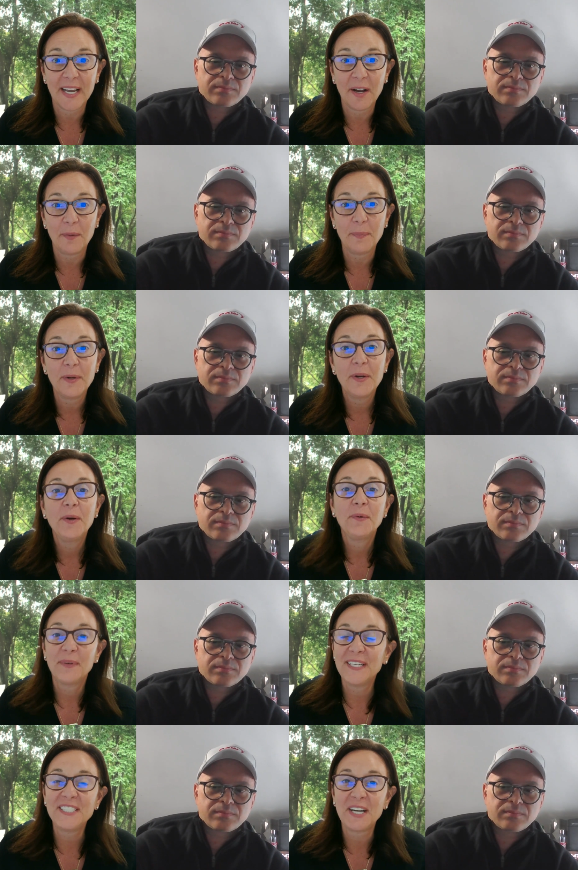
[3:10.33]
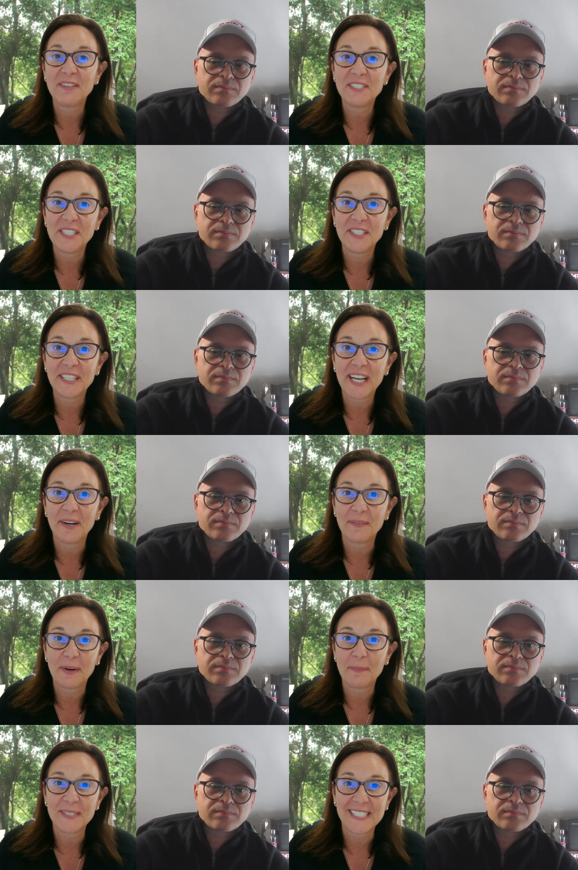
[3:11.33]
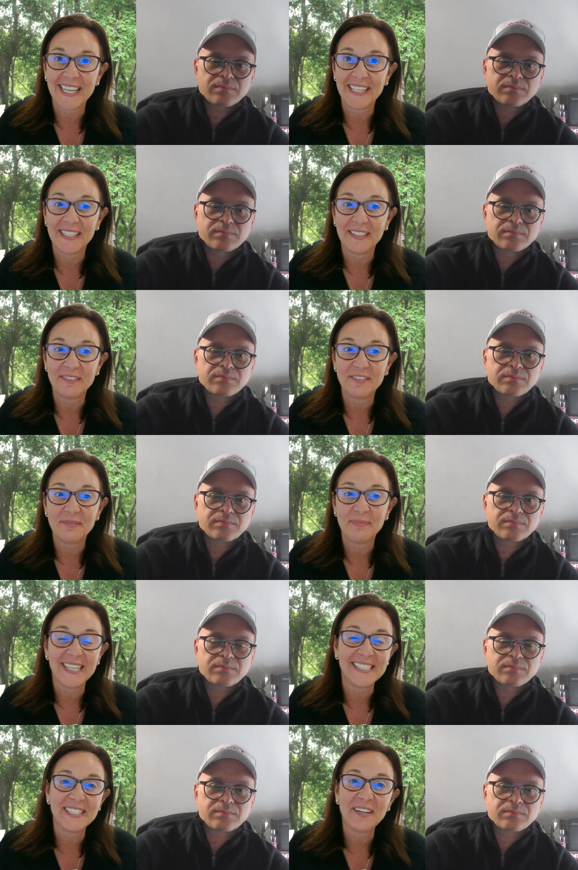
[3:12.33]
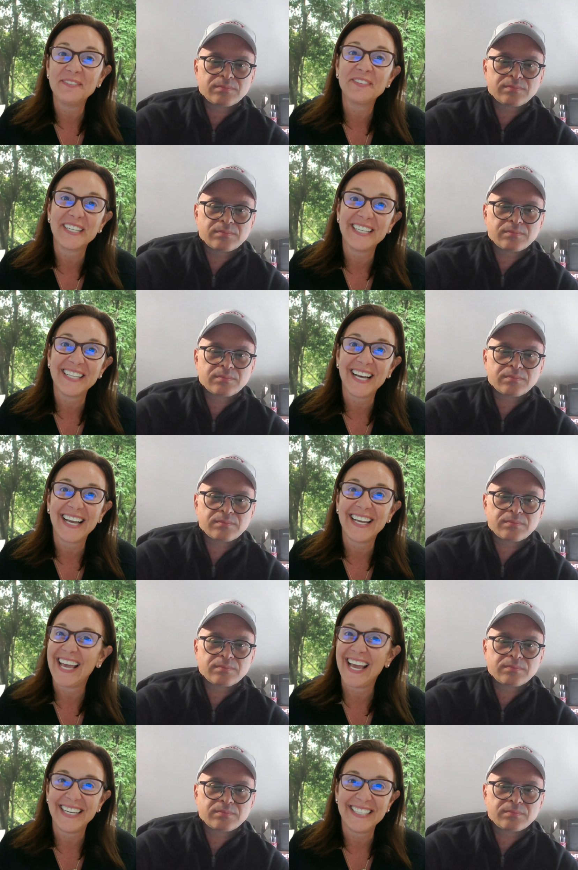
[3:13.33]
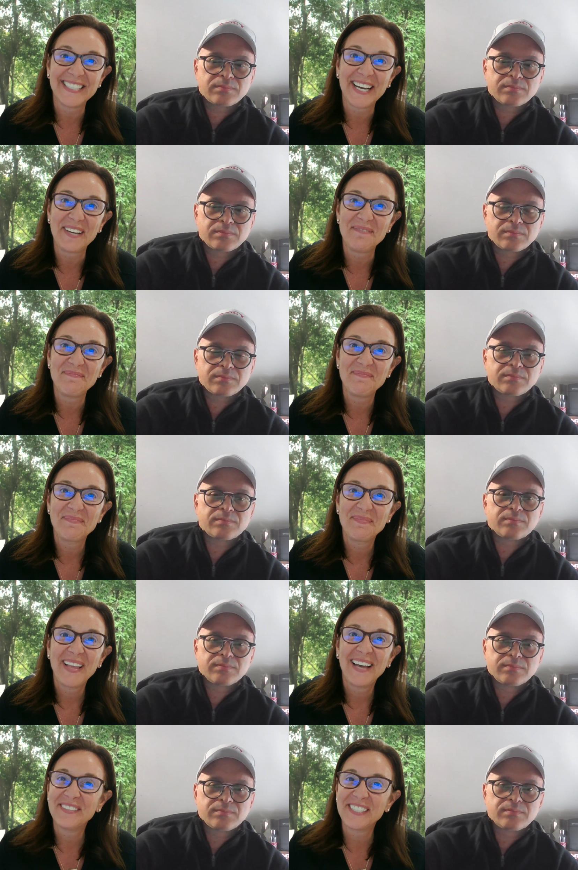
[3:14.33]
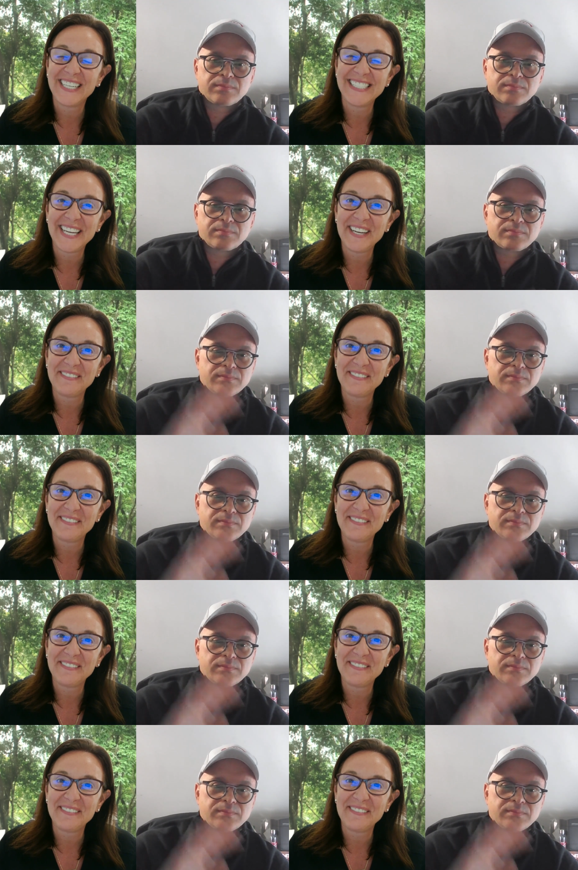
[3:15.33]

Speaker 1: help, reach out to your account representative, myself, or Eli anytime. Have a great day,